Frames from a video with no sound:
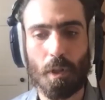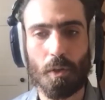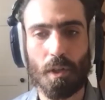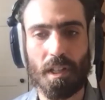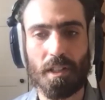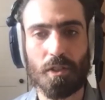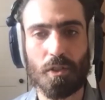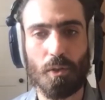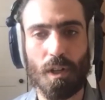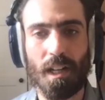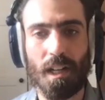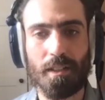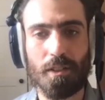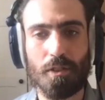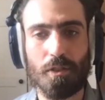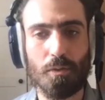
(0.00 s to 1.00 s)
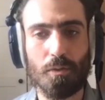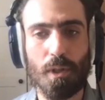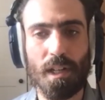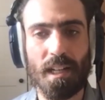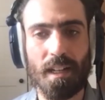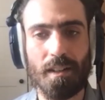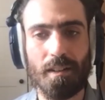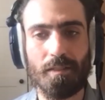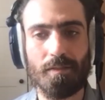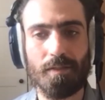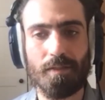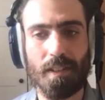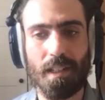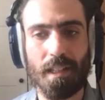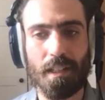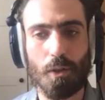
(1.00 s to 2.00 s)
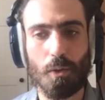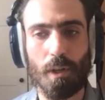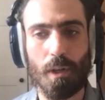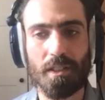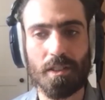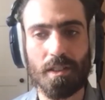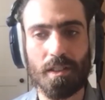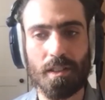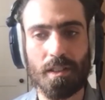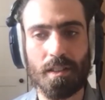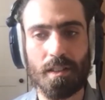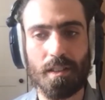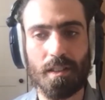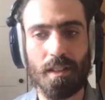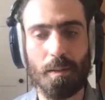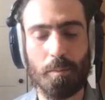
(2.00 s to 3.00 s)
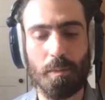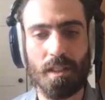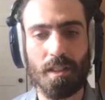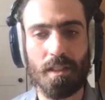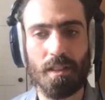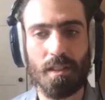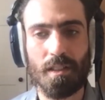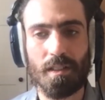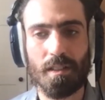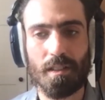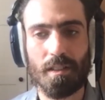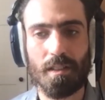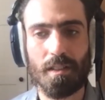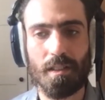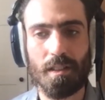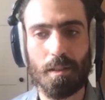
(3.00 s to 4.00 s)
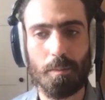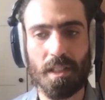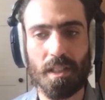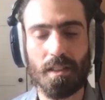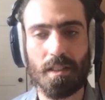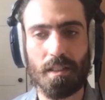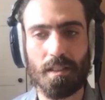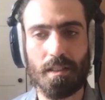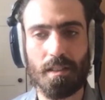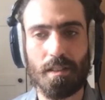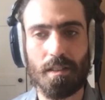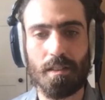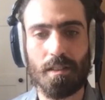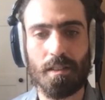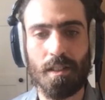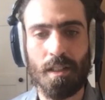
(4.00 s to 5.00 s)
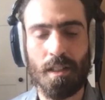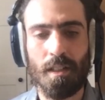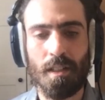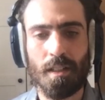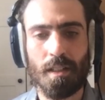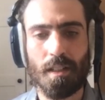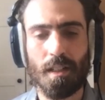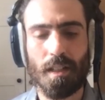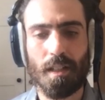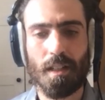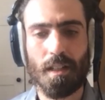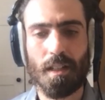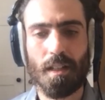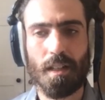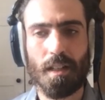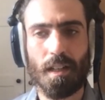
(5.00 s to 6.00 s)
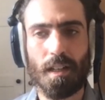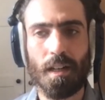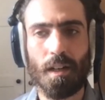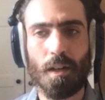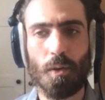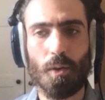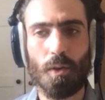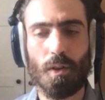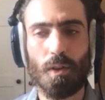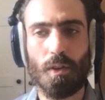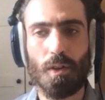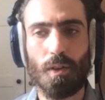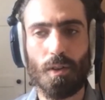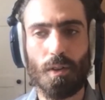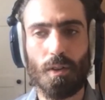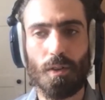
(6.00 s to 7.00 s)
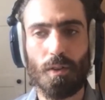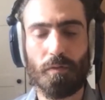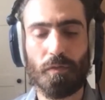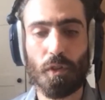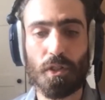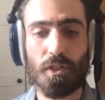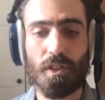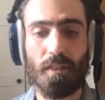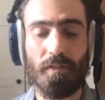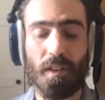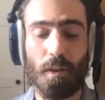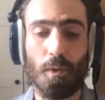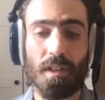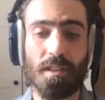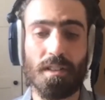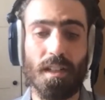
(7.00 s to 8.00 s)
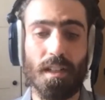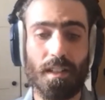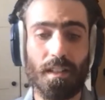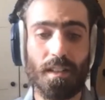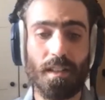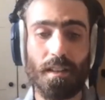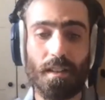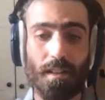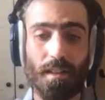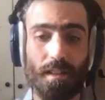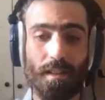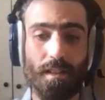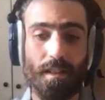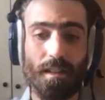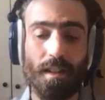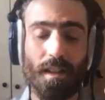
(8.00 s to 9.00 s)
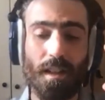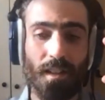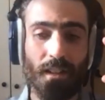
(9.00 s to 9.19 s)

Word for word: Okay, so I do have a question. Let me let me get this here. No, first off, I want to say the